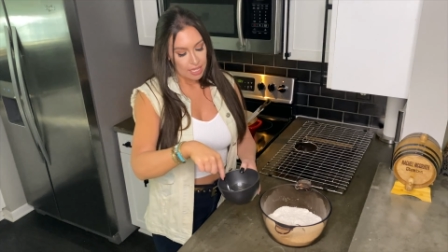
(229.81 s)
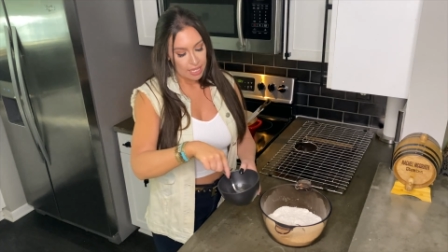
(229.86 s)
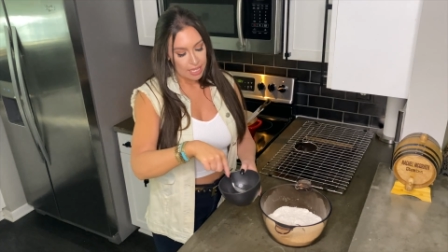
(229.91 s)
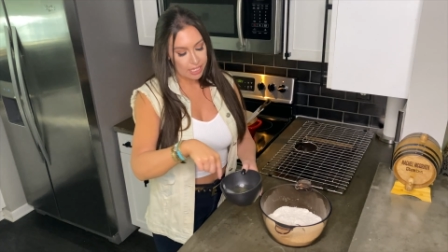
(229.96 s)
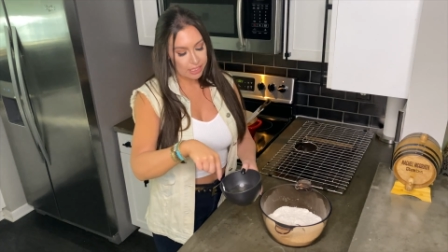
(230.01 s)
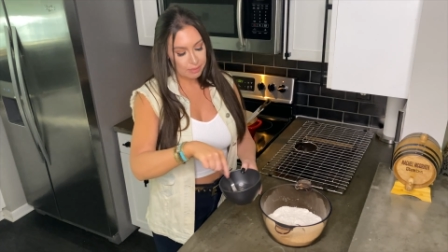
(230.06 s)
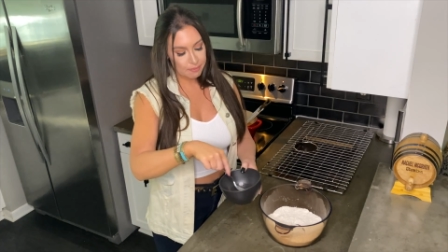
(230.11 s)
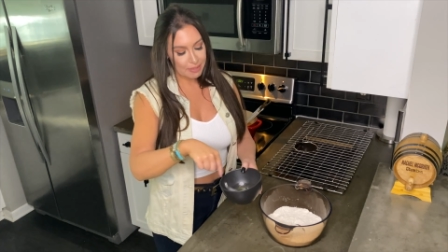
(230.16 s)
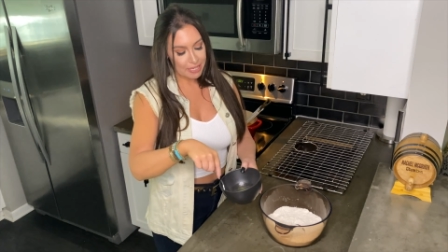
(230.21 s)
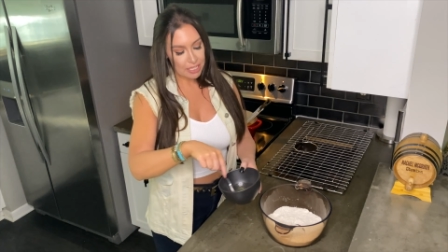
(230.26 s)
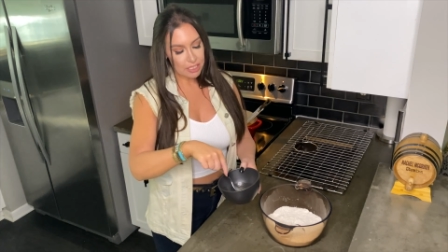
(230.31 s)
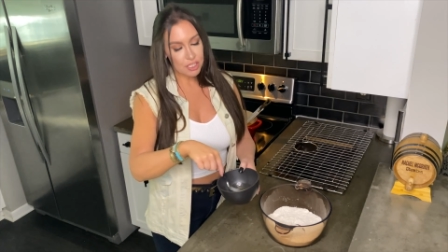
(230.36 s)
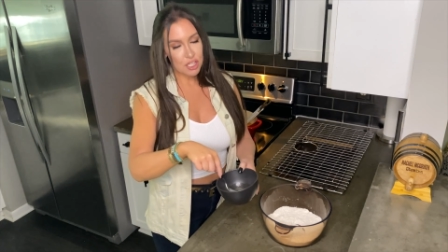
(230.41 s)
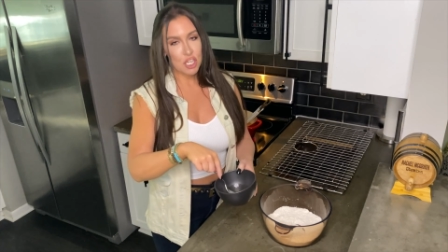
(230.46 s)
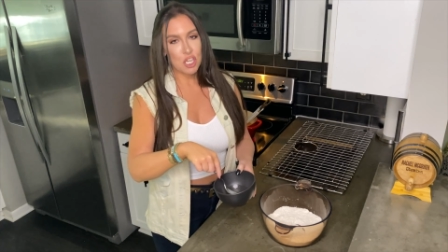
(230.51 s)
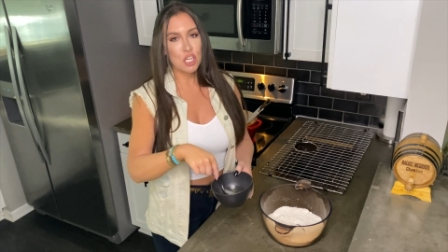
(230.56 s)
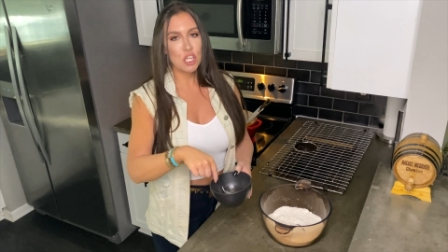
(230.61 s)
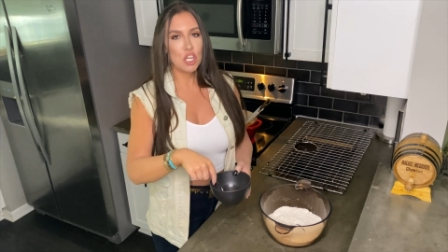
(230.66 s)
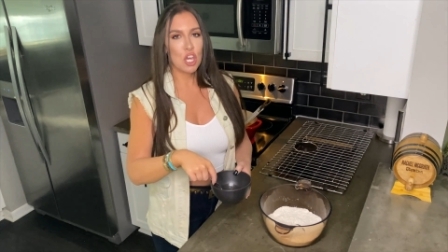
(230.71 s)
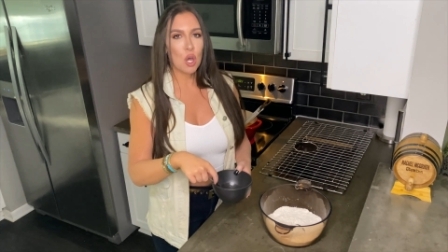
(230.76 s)
is because the
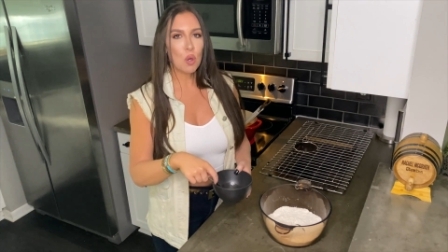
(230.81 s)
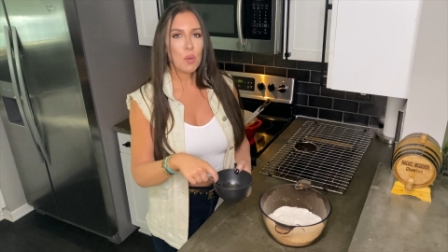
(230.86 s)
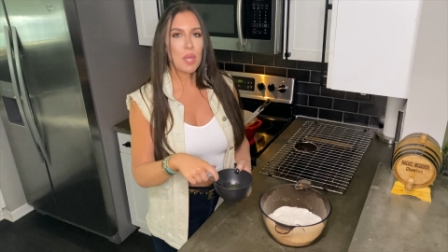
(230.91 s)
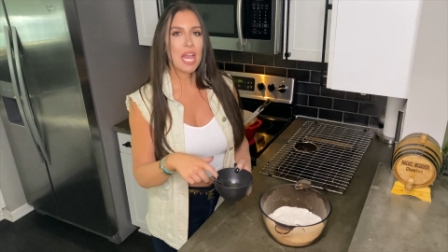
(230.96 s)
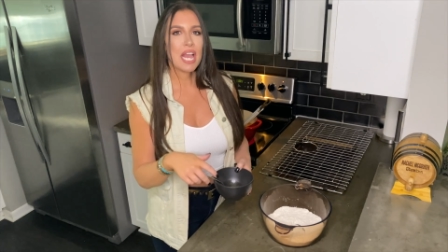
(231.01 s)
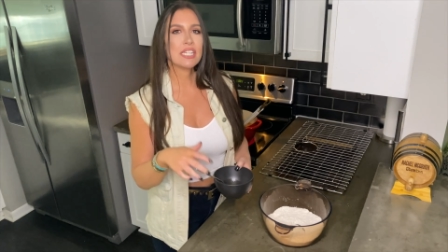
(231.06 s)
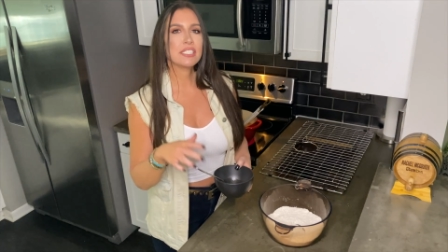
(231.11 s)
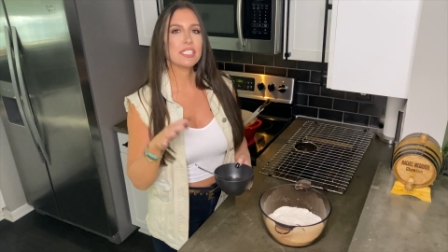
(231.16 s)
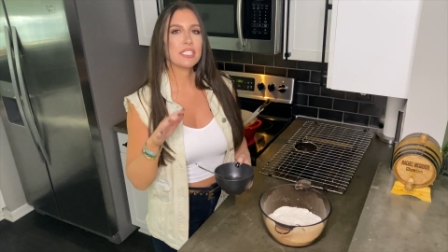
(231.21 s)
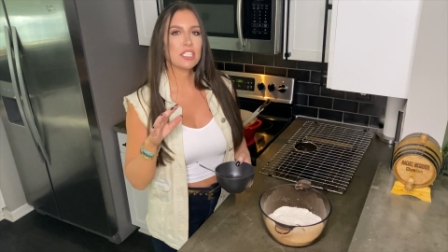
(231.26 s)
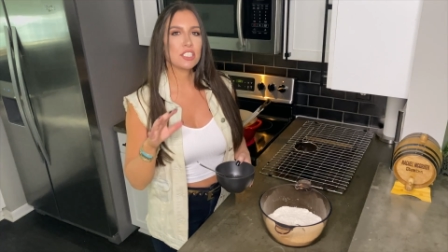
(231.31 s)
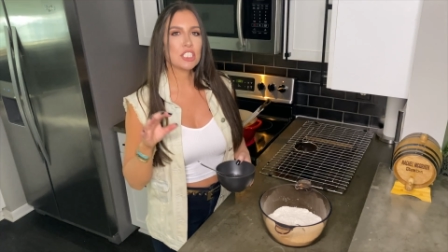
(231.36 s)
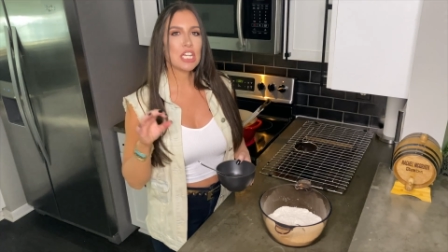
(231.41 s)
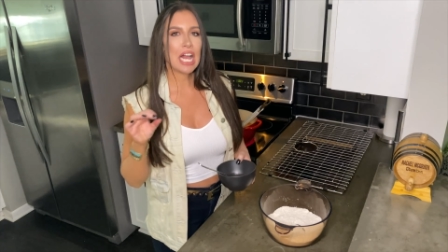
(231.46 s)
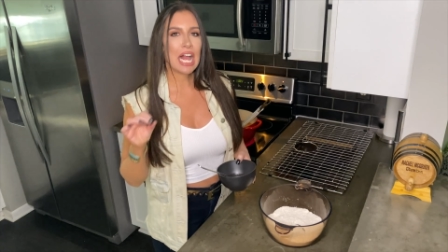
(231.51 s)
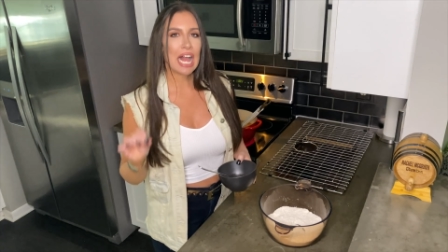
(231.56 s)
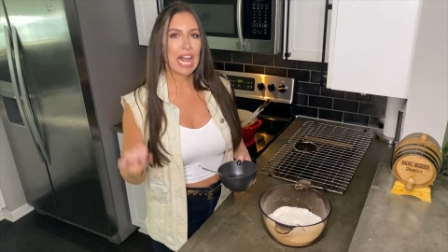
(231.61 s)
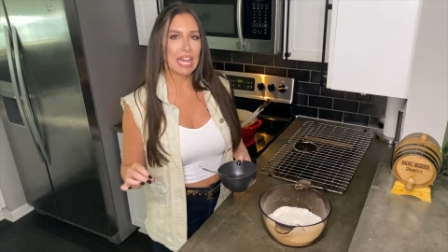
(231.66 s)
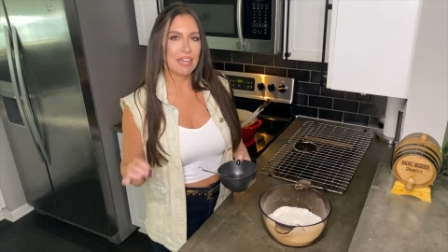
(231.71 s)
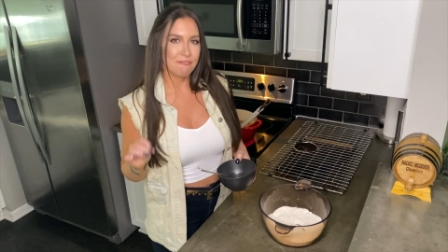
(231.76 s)
yolk has such a
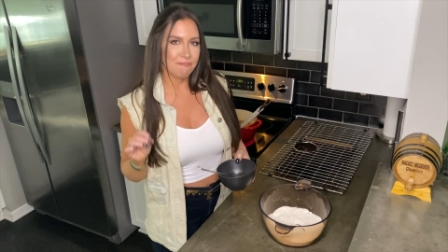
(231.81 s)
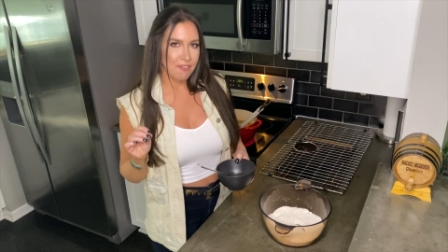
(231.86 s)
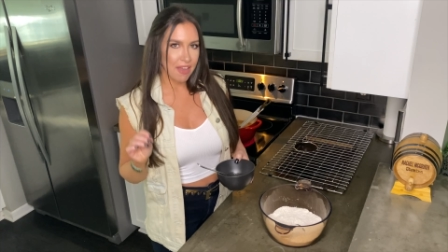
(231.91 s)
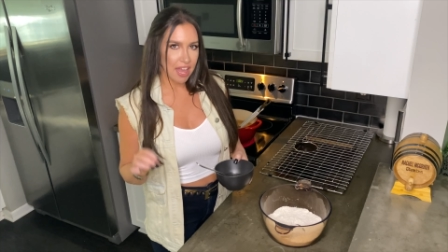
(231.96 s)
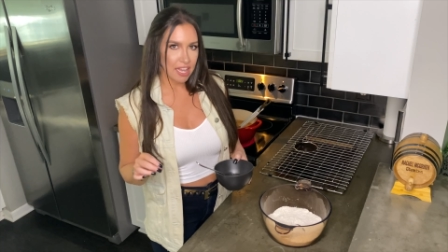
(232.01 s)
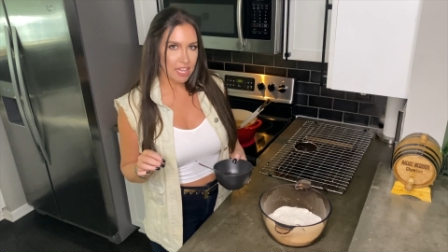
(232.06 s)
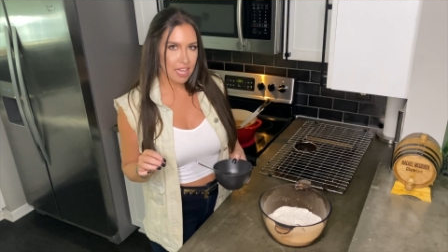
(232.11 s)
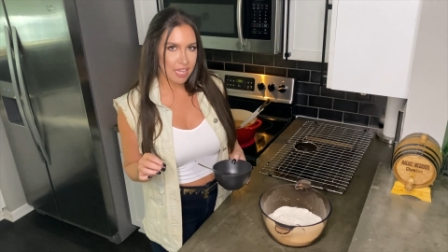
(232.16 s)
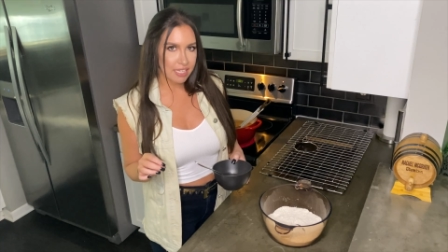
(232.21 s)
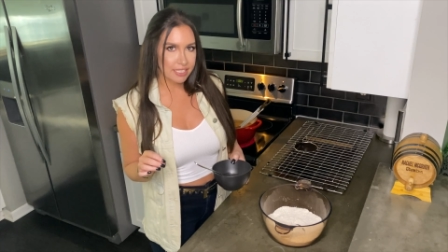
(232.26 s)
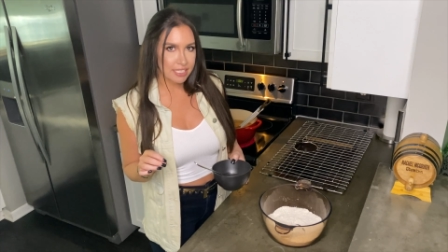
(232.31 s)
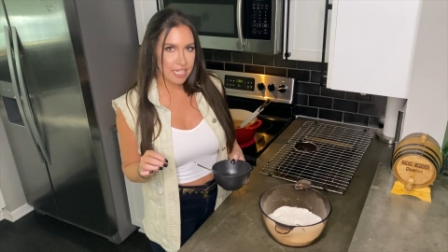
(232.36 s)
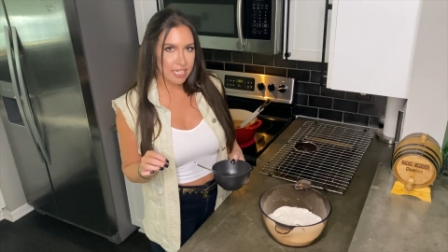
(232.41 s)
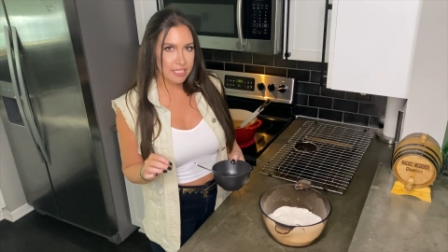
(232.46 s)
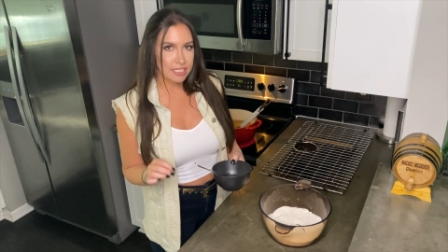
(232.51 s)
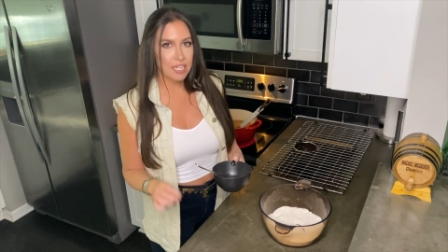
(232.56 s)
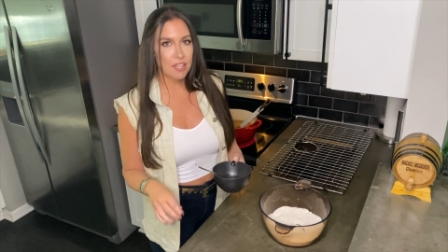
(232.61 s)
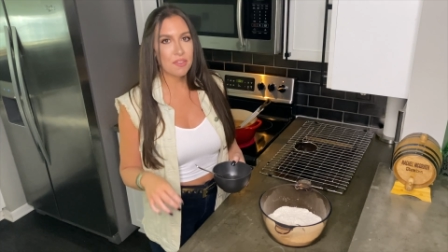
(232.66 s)
high fat content